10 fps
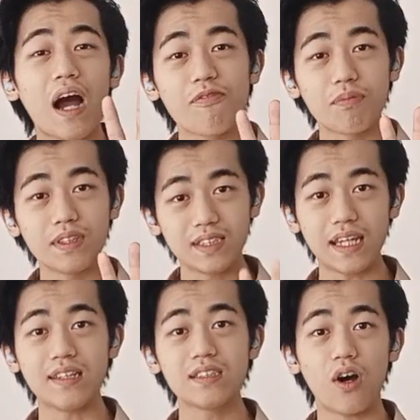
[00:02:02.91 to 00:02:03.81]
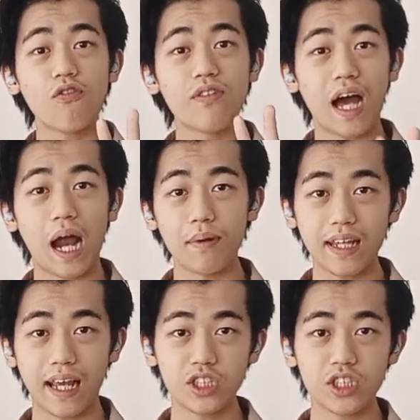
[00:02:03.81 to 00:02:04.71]
5% of the
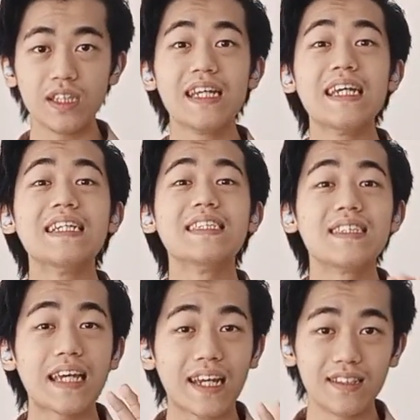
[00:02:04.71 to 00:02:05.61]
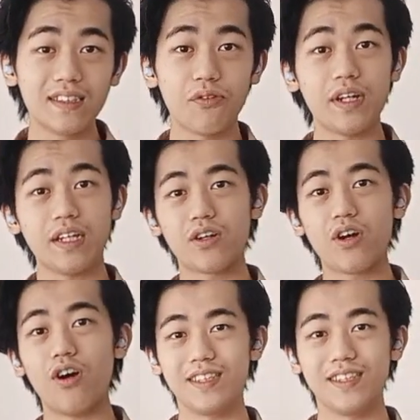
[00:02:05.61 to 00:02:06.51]
hypertension is secondary
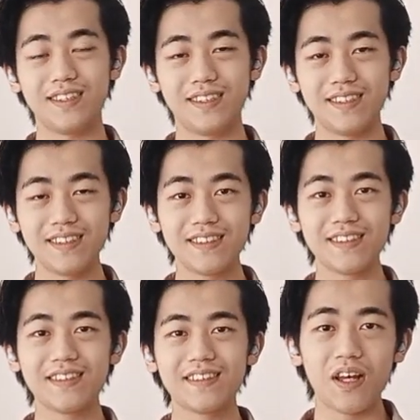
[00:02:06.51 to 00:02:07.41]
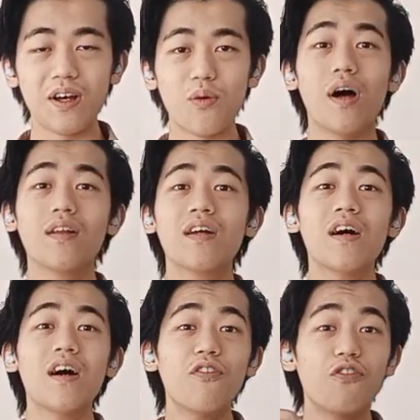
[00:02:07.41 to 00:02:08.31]
in causes.
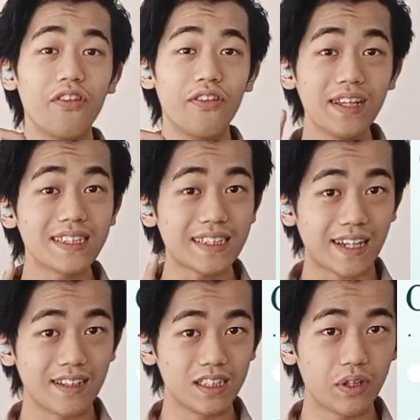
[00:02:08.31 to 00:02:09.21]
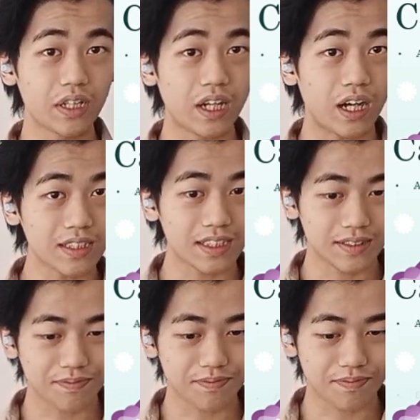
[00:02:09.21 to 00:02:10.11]
Well, for this secondary
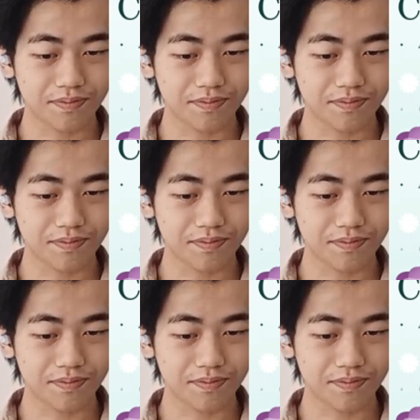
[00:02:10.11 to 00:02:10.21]
cause,